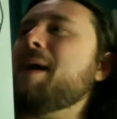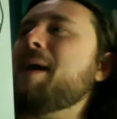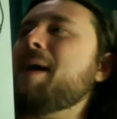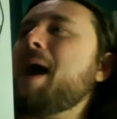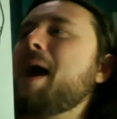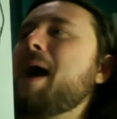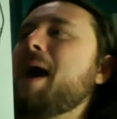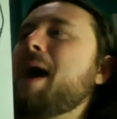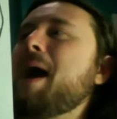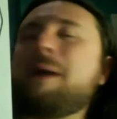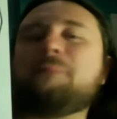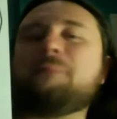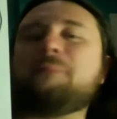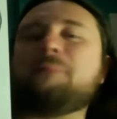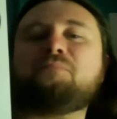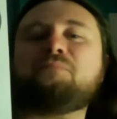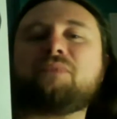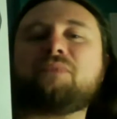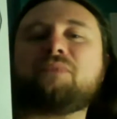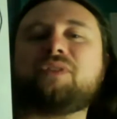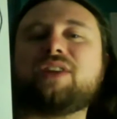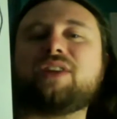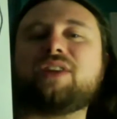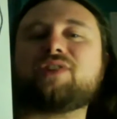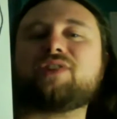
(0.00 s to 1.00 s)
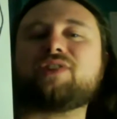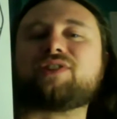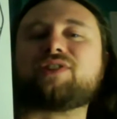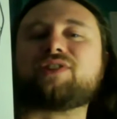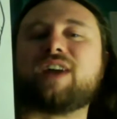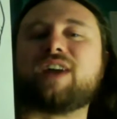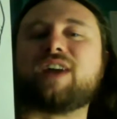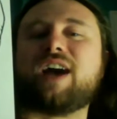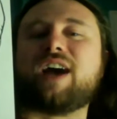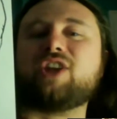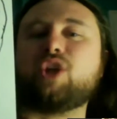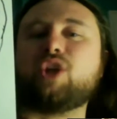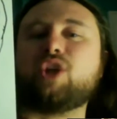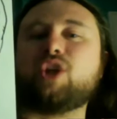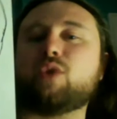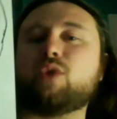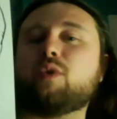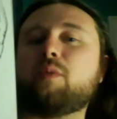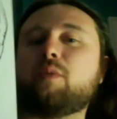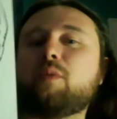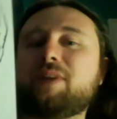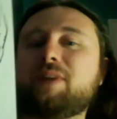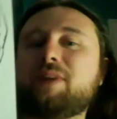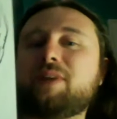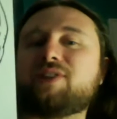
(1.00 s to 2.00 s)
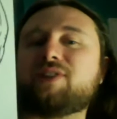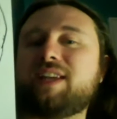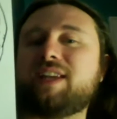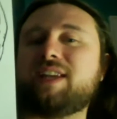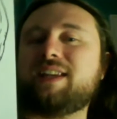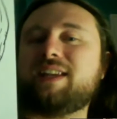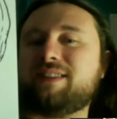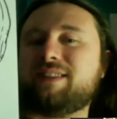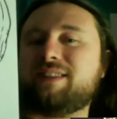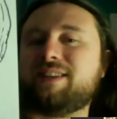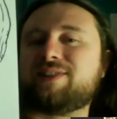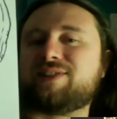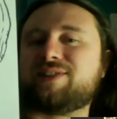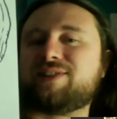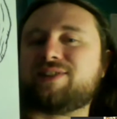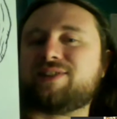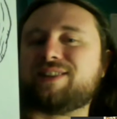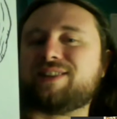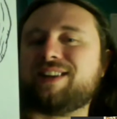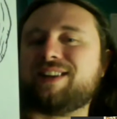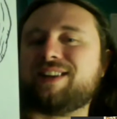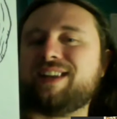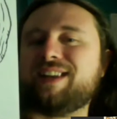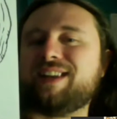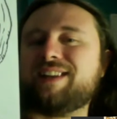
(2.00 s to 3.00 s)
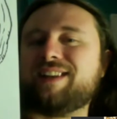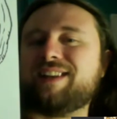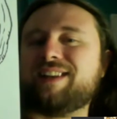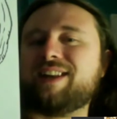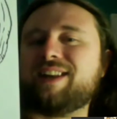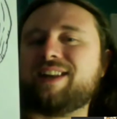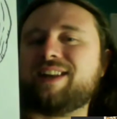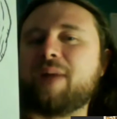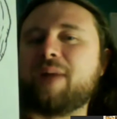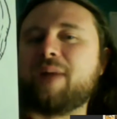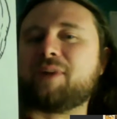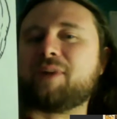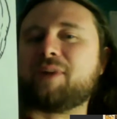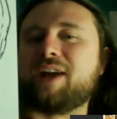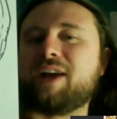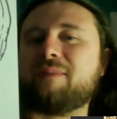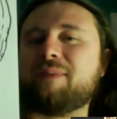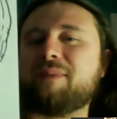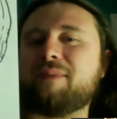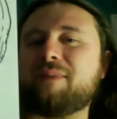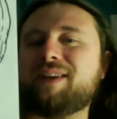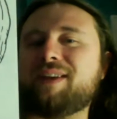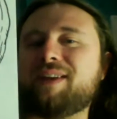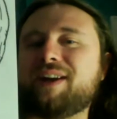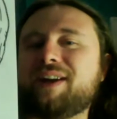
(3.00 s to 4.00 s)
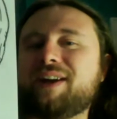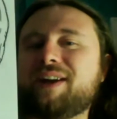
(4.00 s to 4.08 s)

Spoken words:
You will be seeing this in an upcoming